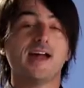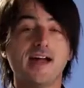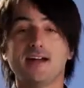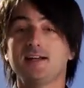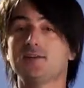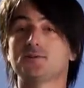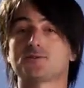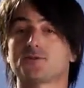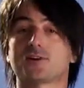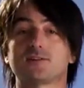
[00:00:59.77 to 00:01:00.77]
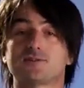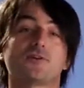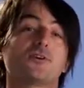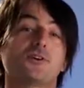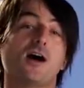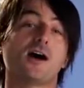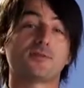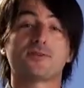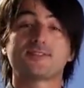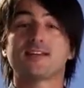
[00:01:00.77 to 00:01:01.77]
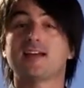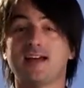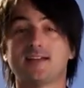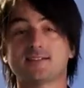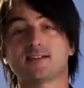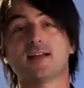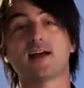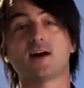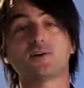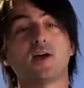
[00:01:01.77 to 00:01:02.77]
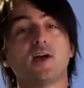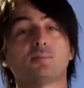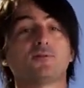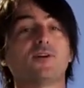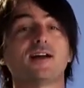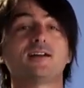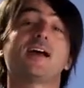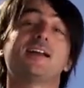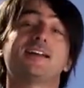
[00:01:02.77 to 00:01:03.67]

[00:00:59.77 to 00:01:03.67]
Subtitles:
any user can turn on this enhanced layout, providing an